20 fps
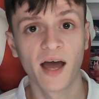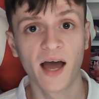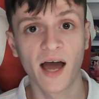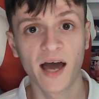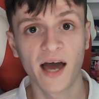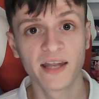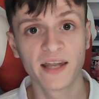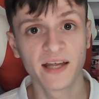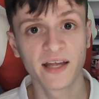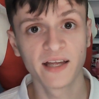
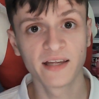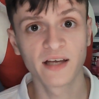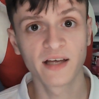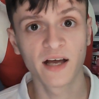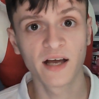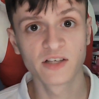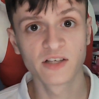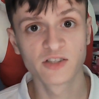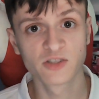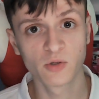And then,
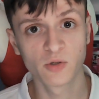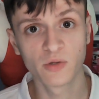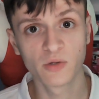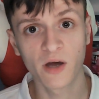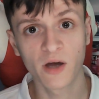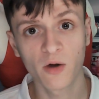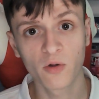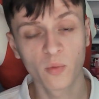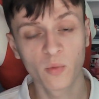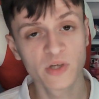so
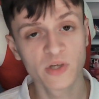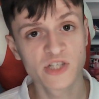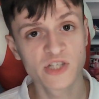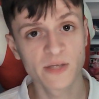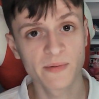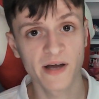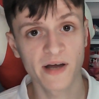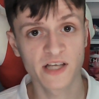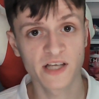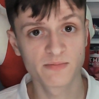now the
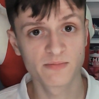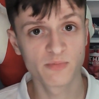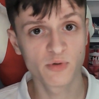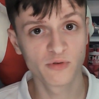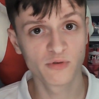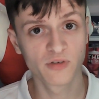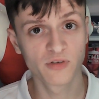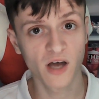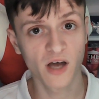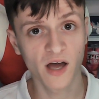Windjammer has
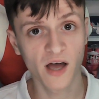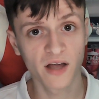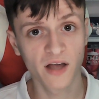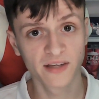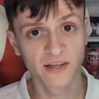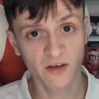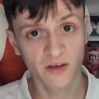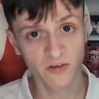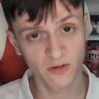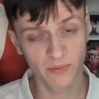moved
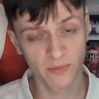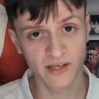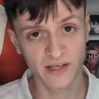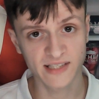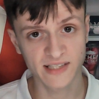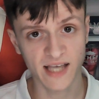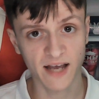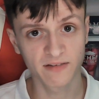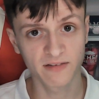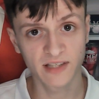down a
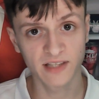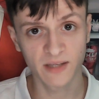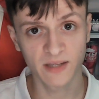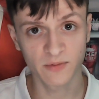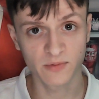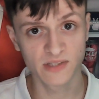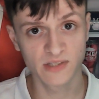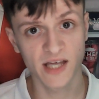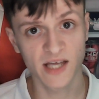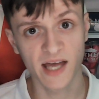place, everything that
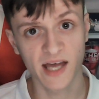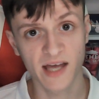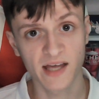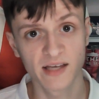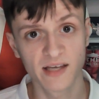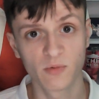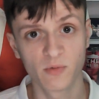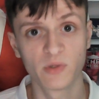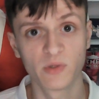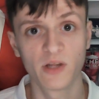was there
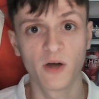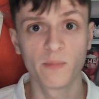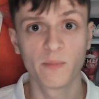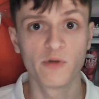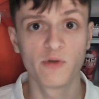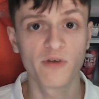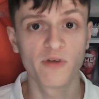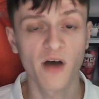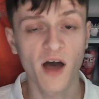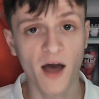will now
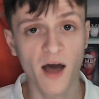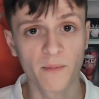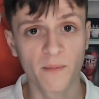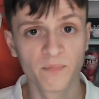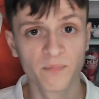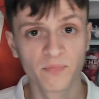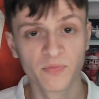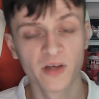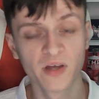move up.